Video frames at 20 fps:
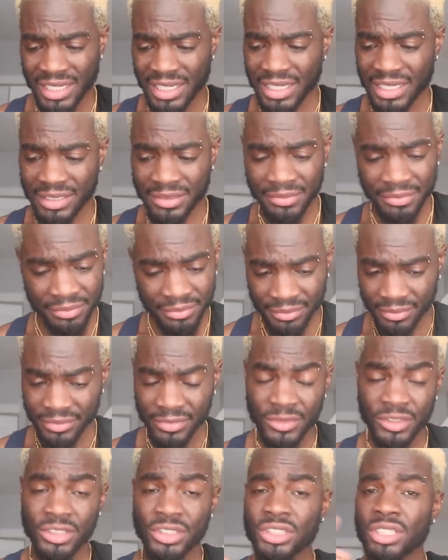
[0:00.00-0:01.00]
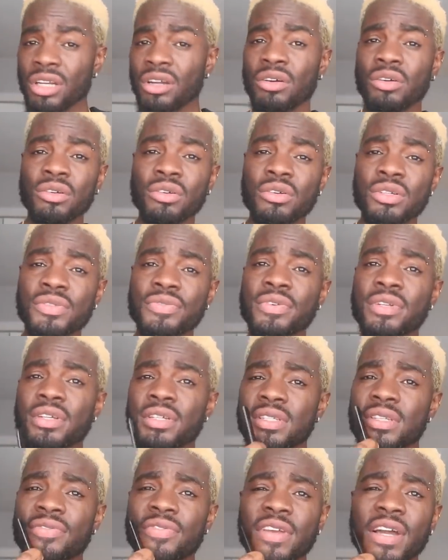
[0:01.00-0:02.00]
And check out those
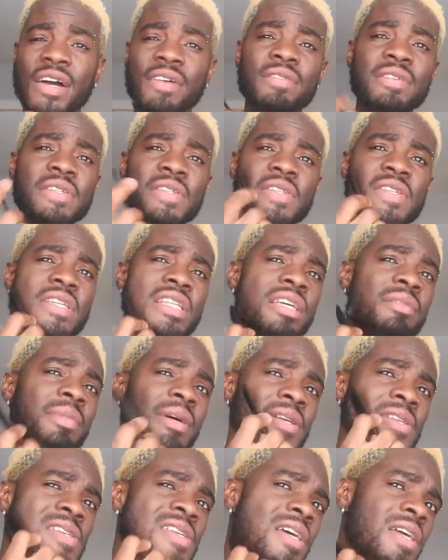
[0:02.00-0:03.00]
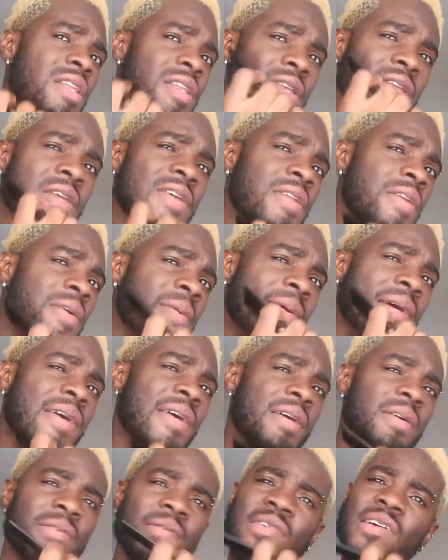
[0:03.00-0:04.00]
videos if you haven't seen them as yet. You know where I
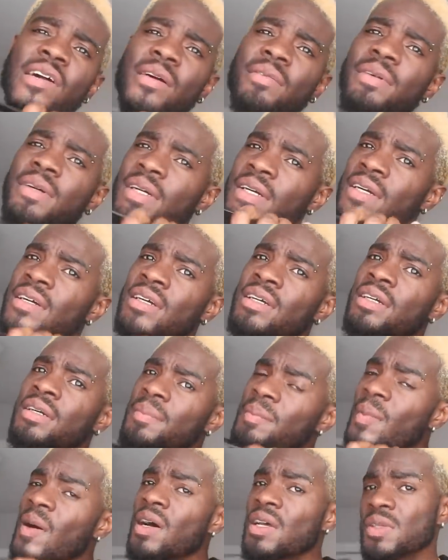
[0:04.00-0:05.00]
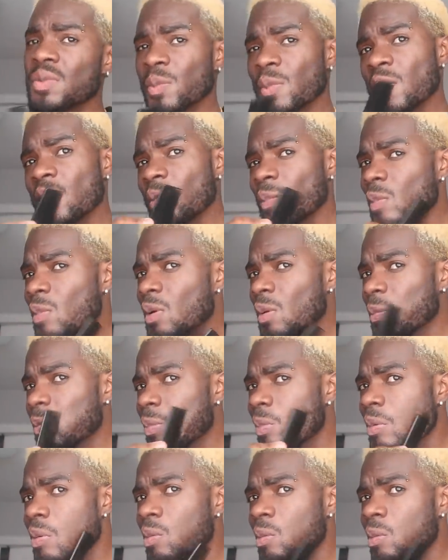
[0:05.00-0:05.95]
come from? Boss wake me up.